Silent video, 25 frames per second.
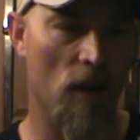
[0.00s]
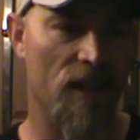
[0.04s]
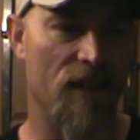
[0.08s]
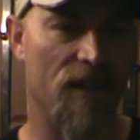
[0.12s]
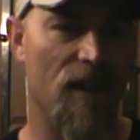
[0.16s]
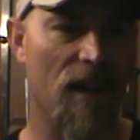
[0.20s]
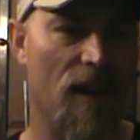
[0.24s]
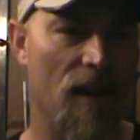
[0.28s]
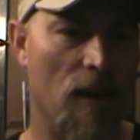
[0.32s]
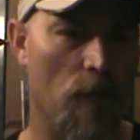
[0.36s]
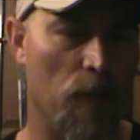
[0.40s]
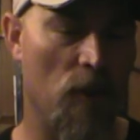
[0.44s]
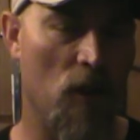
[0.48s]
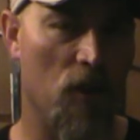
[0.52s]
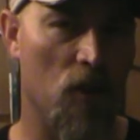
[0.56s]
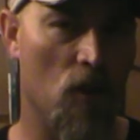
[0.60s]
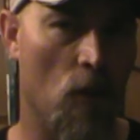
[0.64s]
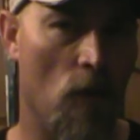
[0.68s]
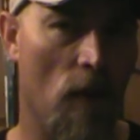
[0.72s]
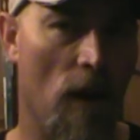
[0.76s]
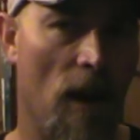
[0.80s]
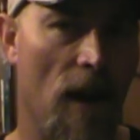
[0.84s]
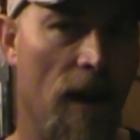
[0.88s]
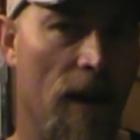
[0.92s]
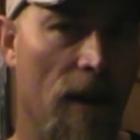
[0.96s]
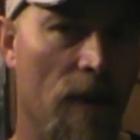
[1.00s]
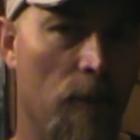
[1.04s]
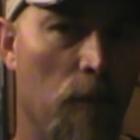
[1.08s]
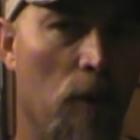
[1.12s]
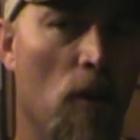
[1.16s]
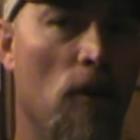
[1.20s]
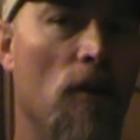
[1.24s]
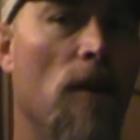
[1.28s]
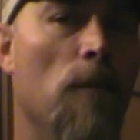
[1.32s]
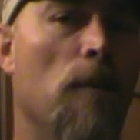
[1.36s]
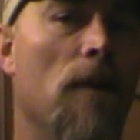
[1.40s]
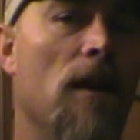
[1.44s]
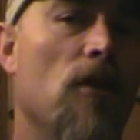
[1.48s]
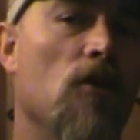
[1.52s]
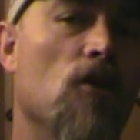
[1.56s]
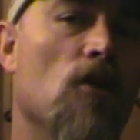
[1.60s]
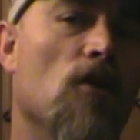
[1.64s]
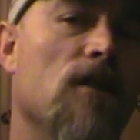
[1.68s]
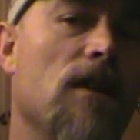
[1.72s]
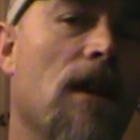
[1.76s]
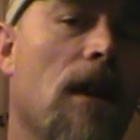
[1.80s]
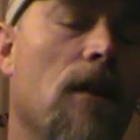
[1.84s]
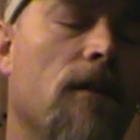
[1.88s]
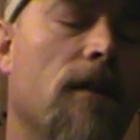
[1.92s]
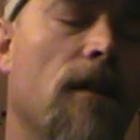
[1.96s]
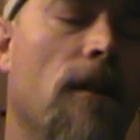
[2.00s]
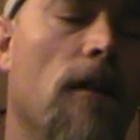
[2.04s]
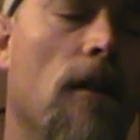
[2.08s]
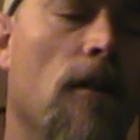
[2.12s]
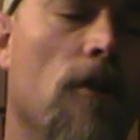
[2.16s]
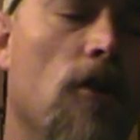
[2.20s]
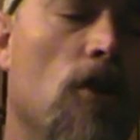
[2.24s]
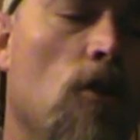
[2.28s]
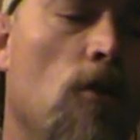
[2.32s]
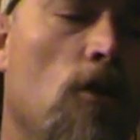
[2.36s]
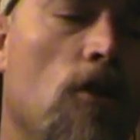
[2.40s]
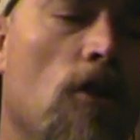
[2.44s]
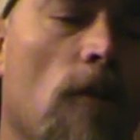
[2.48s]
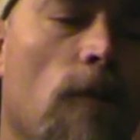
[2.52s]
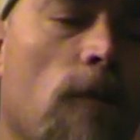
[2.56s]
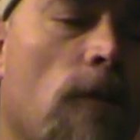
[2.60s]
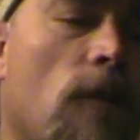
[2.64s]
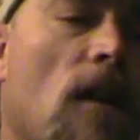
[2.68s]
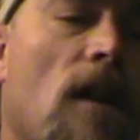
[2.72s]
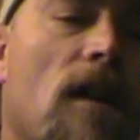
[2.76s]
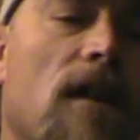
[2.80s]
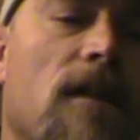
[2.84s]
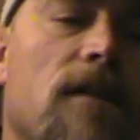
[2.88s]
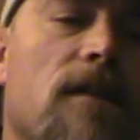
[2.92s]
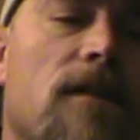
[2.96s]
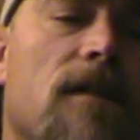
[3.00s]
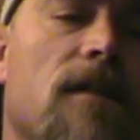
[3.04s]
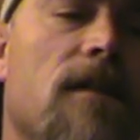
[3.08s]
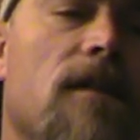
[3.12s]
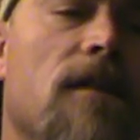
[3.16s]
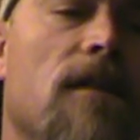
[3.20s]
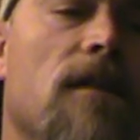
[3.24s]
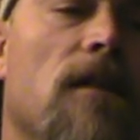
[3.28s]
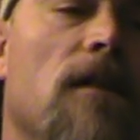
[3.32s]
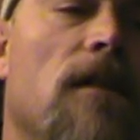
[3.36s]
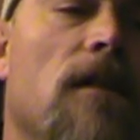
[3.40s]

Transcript: setting up the terrain and putting the miniatures out there, and you and your friends